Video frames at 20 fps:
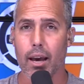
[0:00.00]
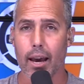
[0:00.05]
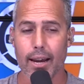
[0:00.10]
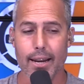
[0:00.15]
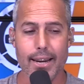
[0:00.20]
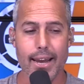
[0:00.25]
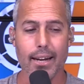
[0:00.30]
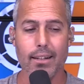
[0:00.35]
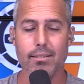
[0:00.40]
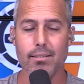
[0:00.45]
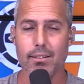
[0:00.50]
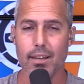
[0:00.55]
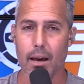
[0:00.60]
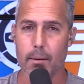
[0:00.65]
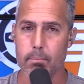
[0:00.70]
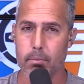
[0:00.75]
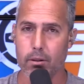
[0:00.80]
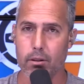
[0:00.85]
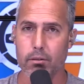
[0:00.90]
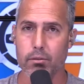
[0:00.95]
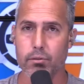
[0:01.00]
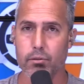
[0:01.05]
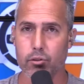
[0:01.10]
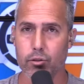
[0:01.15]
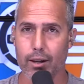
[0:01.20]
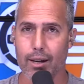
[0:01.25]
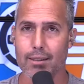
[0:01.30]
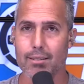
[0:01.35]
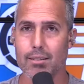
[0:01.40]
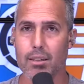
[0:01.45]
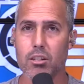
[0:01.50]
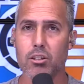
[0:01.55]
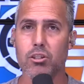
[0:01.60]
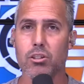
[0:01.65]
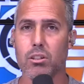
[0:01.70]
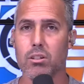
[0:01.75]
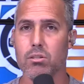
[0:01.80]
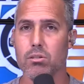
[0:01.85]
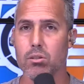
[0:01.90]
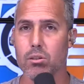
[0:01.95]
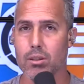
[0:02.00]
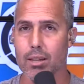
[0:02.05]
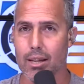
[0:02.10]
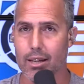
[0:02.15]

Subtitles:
next step of transition so